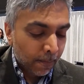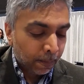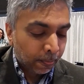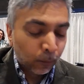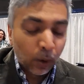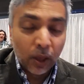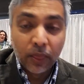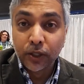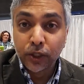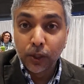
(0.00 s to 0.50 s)

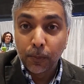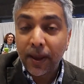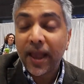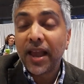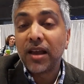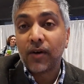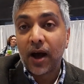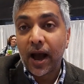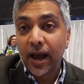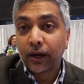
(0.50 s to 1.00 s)
Whether it's a
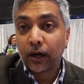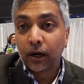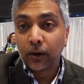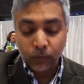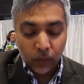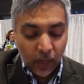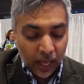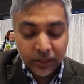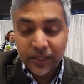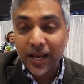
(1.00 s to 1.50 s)
payvider
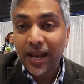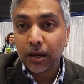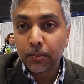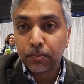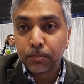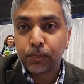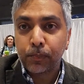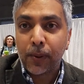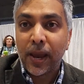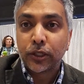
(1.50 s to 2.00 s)
at taking
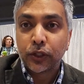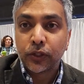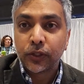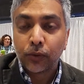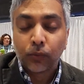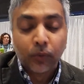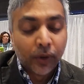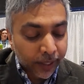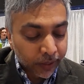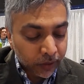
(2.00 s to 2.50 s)
patients
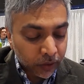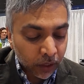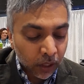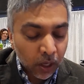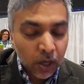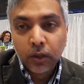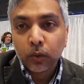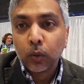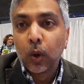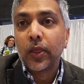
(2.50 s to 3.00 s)
at risk,
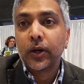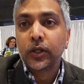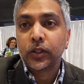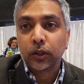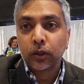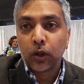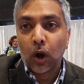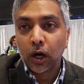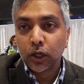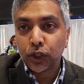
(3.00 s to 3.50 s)
whether it's a
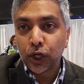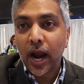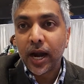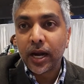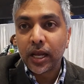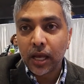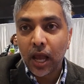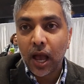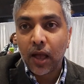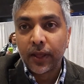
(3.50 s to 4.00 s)
large
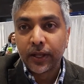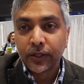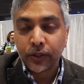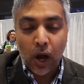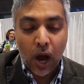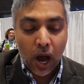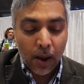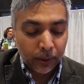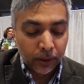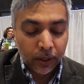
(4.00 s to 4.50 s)
IDN that's
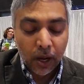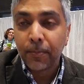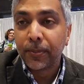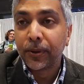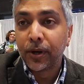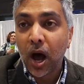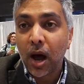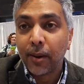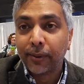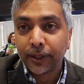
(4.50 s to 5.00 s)
cobbled up
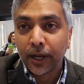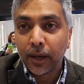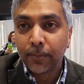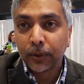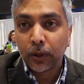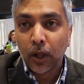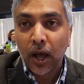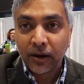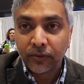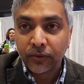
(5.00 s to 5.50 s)
and hobbled up a
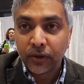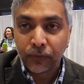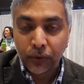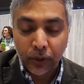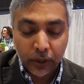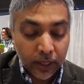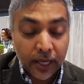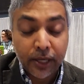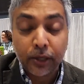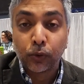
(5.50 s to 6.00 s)
lot of
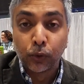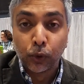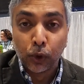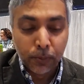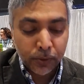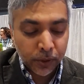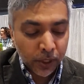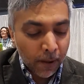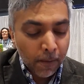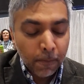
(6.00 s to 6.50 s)
different
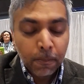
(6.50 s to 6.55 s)
groups,